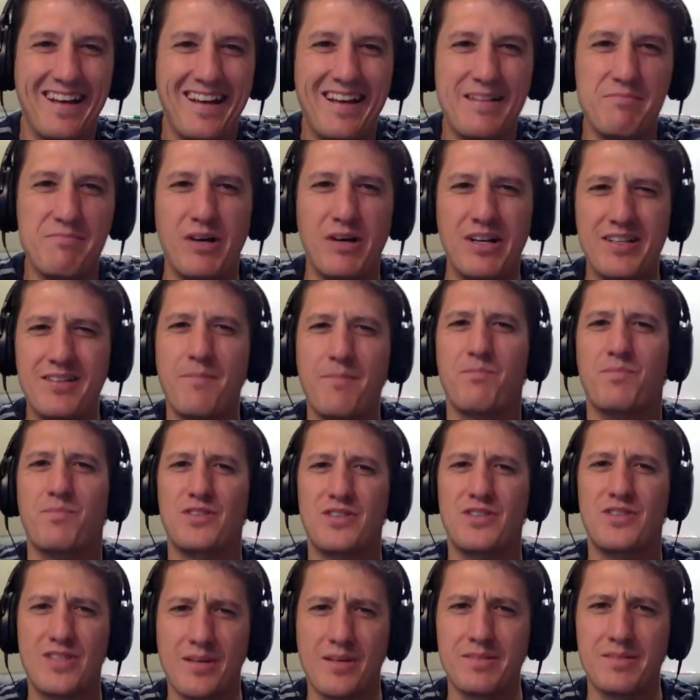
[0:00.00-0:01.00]
But
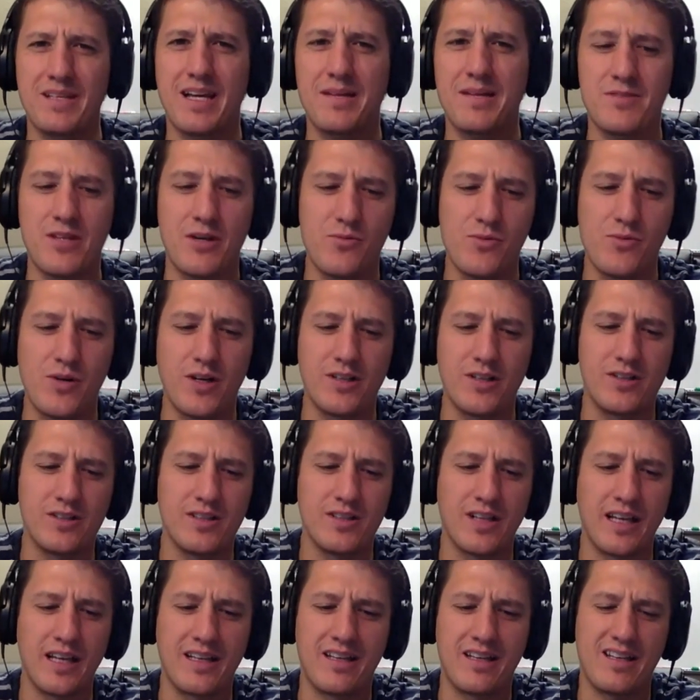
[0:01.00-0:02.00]
sometimes I wonder,
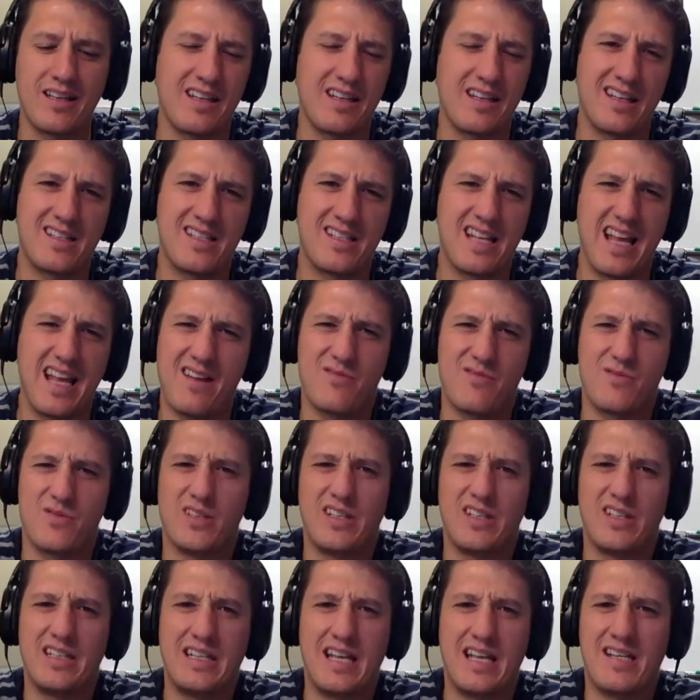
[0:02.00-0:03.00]
like, it's not
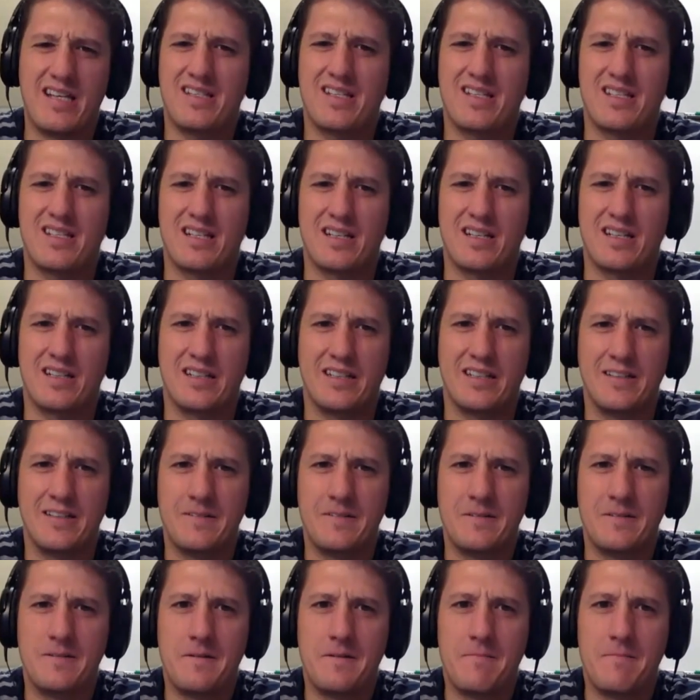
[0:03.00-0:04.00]
really necessary.
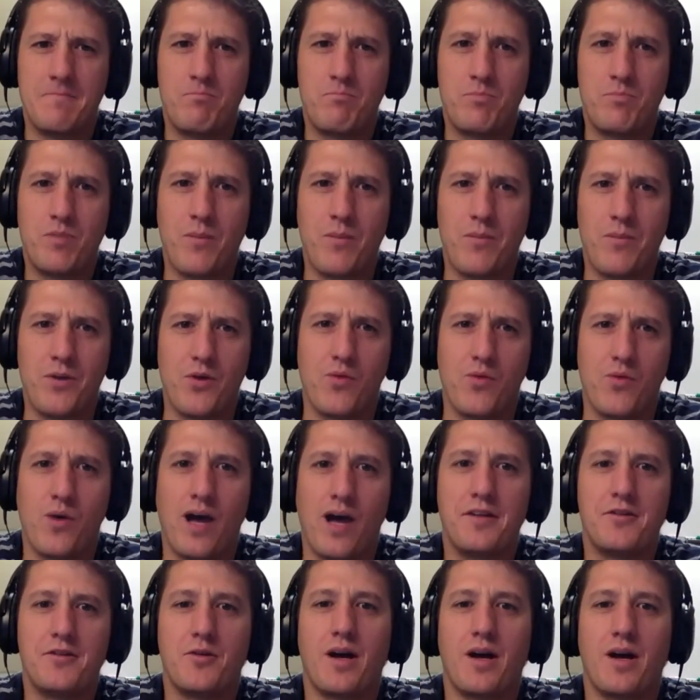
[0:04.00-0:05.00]
but
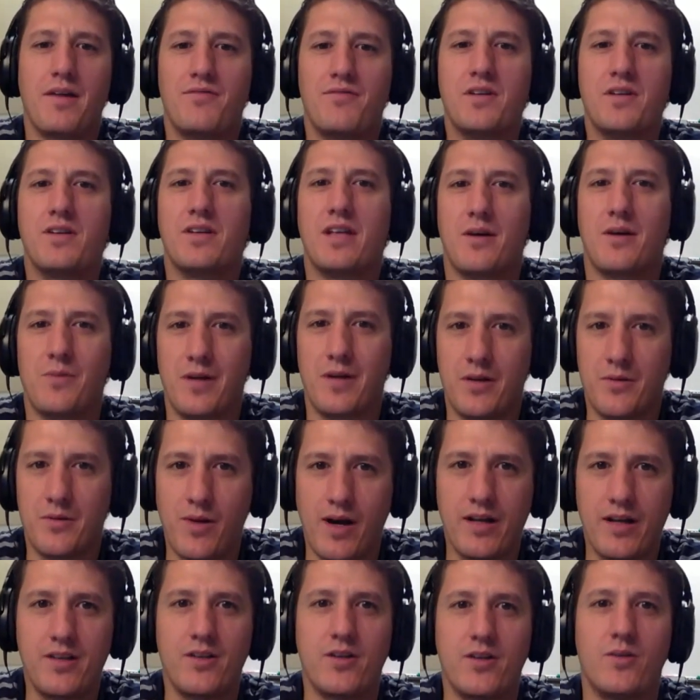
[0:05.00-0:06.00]
why do I feel that way?
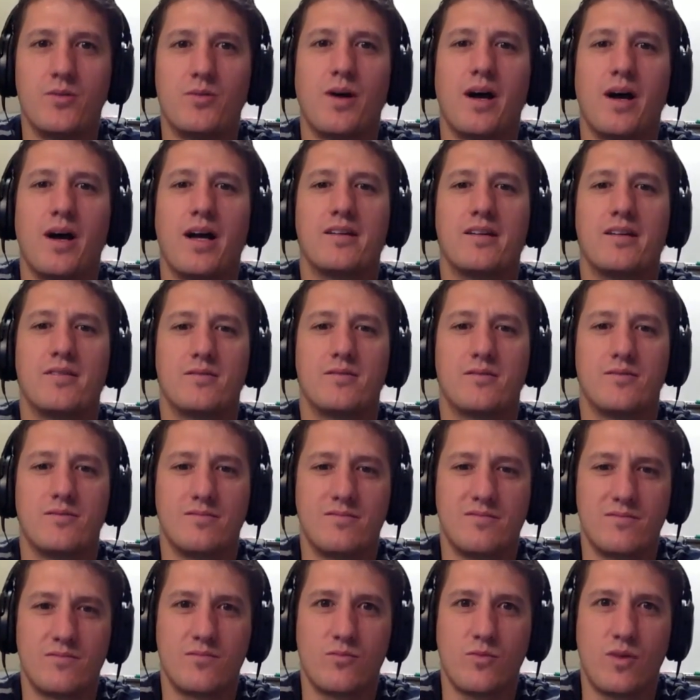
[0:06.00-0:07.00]
Why
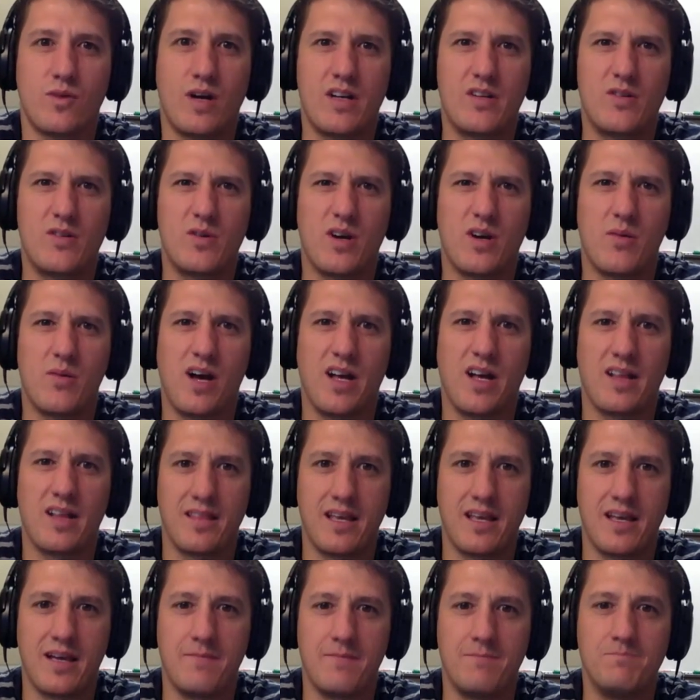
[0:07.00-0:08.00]
do I want
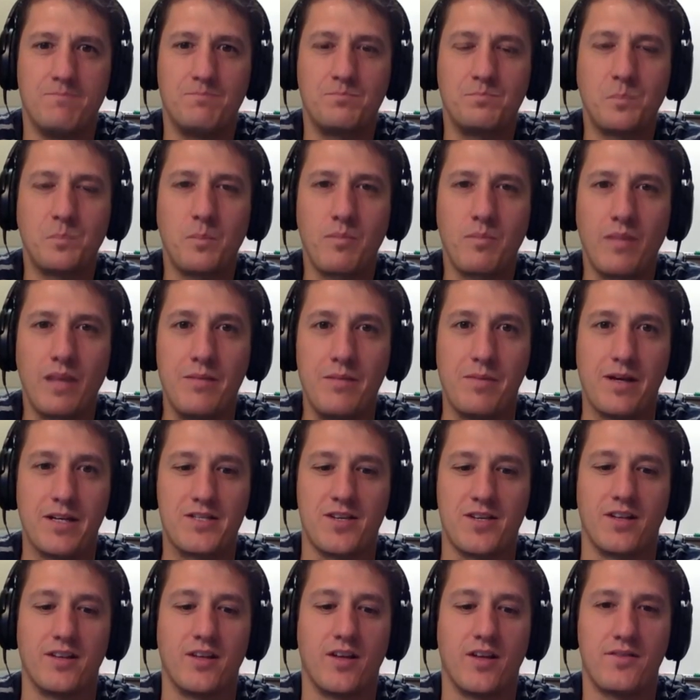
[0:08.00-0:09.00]
that? And my
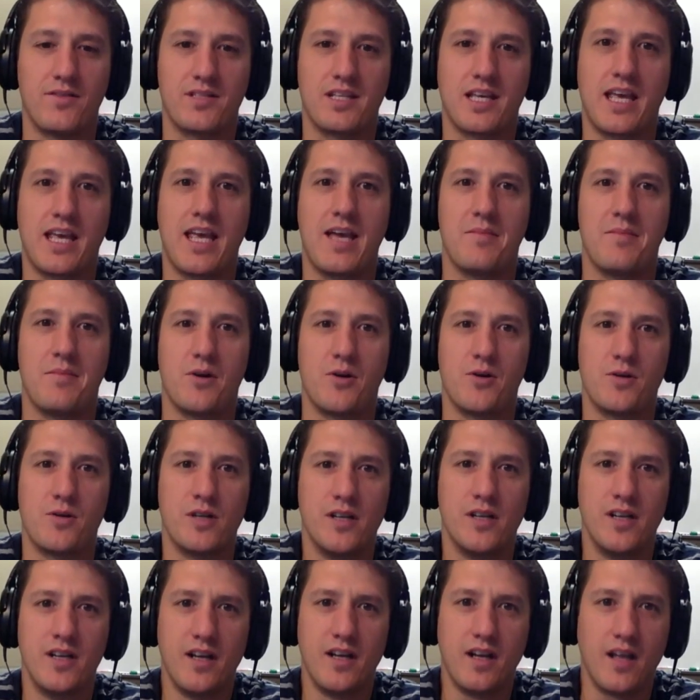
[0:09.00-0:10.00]
son loves camo,
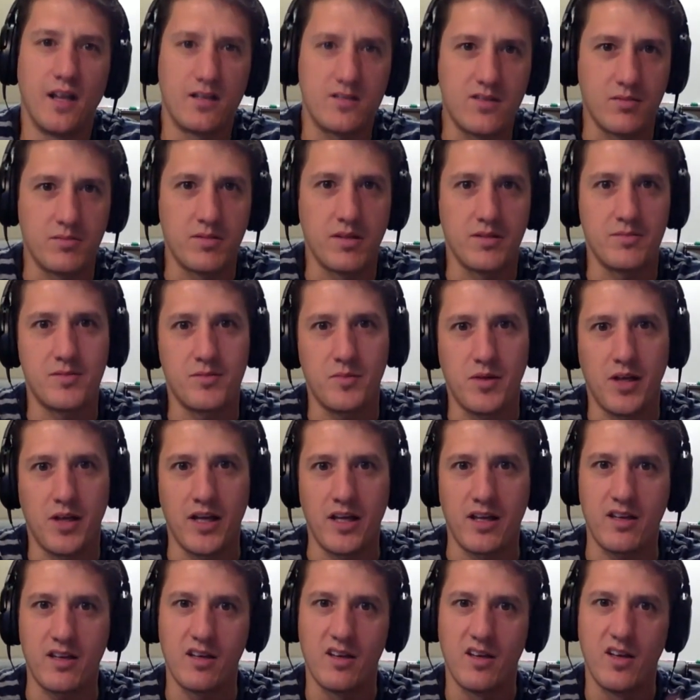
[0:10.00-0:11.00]
and sometimes I'm
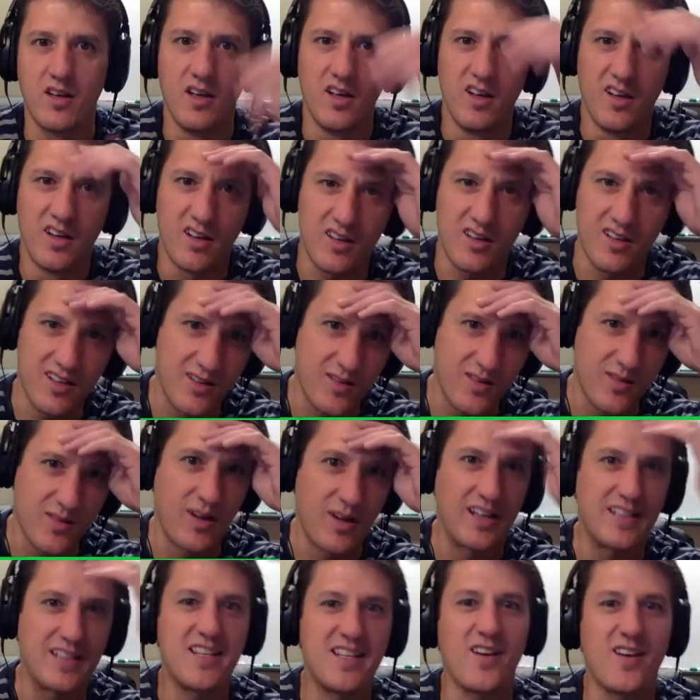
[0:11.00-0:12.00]
like,
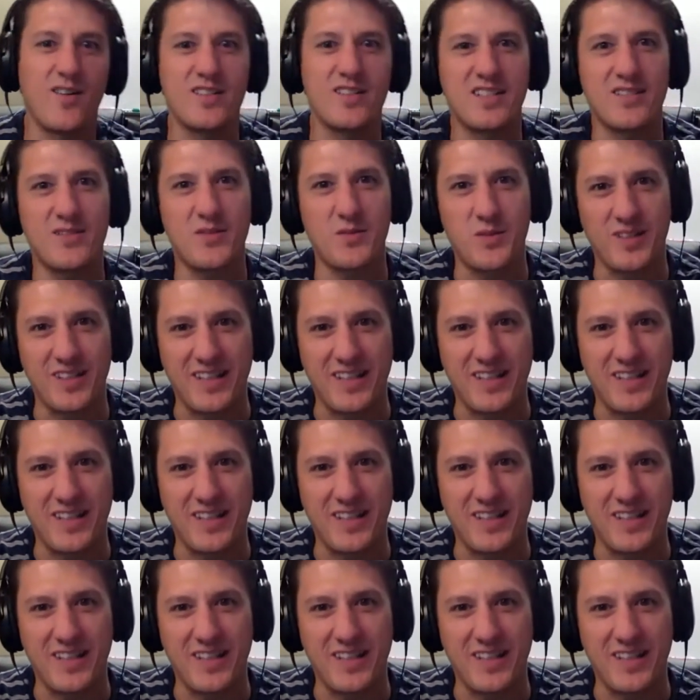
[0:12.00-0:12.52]
why does he always have to wear